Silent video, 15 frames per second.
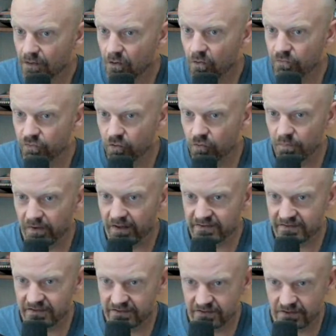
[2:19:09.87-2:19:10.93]
Oh, Truth Blast
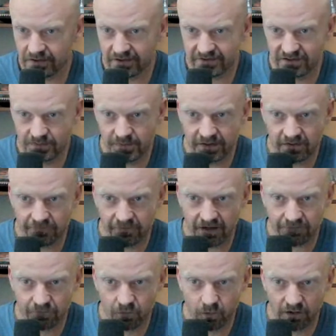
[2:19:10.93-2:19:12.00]
says toxins bind to
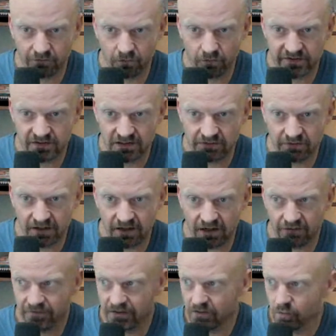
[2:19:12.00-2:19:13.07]
fat for whatever reason, even
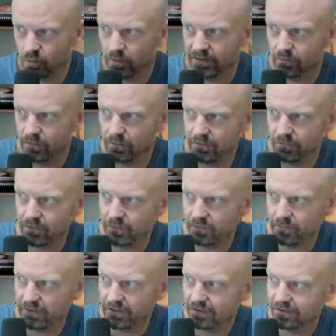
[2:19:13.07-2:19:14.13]
caffeine. Oh, wait.
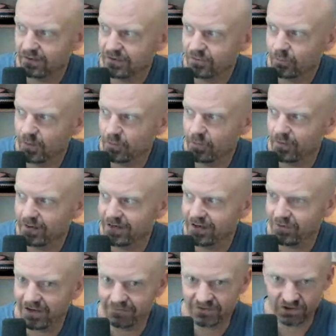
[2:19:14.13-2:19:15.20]
Now
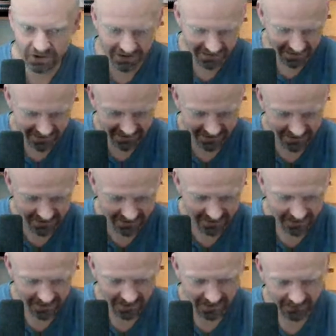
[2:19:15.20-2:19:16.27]
I have to check this.
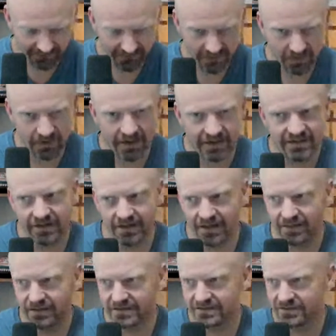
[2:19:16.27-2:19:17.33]
Caffeine. I need to
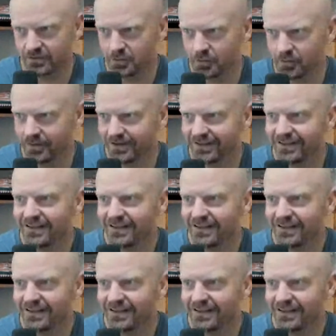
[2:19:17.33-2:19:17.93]
end this soon.